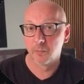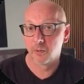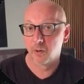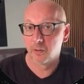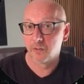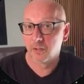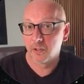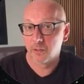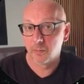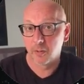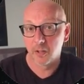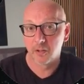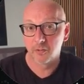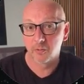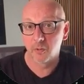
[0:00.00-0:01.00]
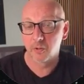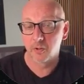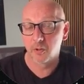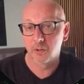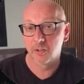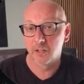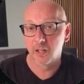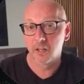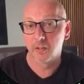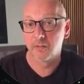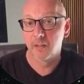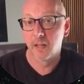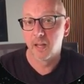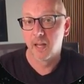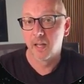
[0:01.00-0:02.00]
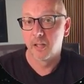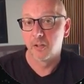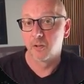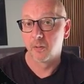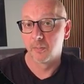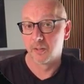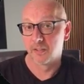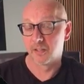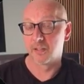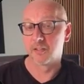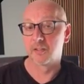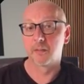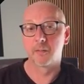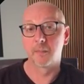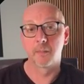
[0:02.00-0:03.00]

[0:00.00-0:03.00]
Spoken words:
profitably for yourself and your business.